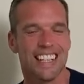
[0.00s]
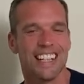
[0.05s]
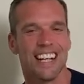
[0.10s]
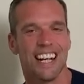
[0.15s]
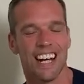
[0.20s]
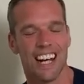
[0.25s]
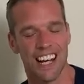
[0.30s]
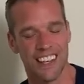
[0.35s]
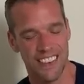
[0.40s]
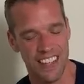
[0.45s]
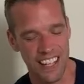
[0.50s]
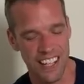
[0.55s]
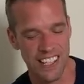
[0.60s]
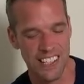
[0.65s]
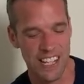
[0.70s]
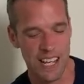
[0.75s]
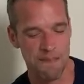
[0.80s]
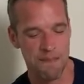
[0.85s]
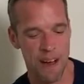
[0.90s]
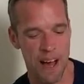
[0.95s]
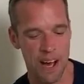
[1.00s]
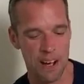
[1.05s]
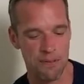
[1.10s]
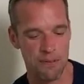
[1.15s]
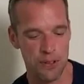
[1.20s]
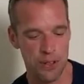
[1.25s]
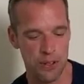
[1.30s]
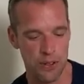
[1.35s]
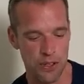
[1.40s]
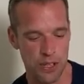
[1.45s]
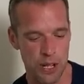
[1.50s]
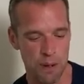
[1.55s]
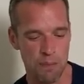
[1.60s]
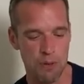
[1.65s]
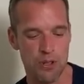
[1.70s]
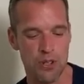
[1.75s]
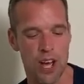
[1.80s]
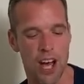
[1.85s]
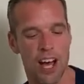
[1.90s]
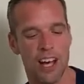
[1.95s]
Thank you, Deepak, for your super
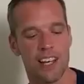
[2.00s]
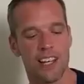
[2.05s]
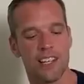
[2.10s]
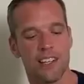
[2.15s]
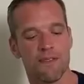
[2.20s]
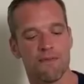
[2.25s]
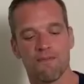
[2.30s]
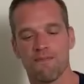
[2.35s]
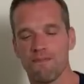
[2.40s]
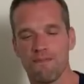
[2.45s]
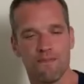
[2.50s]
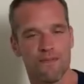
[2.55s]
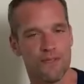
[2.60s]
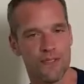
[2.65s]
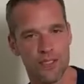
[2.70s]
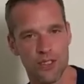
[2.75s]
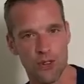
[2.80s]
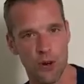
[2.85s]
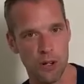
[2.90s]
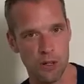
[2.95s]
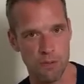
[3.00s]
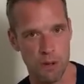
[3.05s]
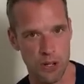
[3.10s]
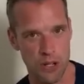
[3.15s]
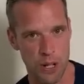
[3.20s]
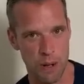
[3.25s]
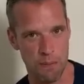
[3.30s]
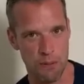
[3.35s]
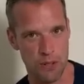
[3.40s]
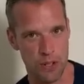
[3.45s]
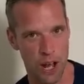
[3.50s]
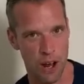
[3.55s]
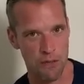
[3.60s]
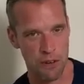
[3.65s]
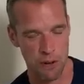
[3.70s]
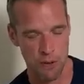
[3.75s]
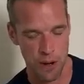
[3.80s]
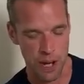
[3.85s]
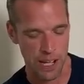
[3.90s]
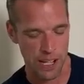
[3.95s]
chat. He drops me a super chat
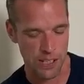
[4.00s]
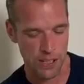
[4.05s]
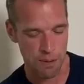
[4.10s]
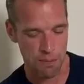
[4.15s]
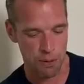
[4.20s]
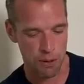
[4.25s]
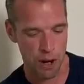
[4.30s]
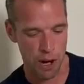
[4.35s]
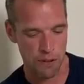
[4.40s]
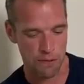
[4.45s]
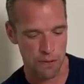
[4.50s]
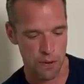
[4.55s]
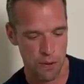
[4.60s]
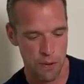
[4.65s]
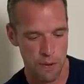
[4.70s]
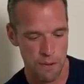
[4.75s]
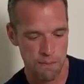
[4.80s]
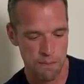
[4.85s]
every week. Super grateful.